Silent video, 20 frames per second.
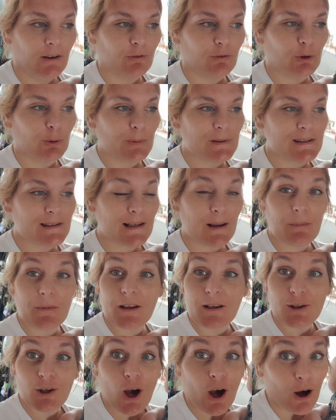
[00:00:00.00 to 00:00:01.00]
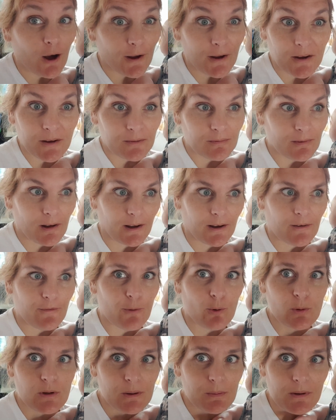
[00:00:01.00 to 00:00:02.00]
Reuben slept the entire like
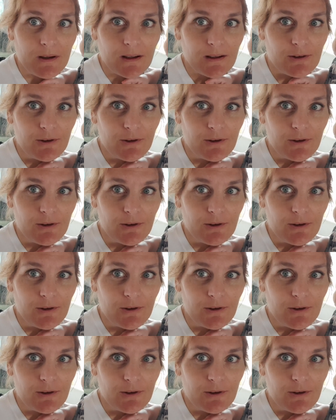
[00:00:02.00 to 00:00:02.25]
40 minute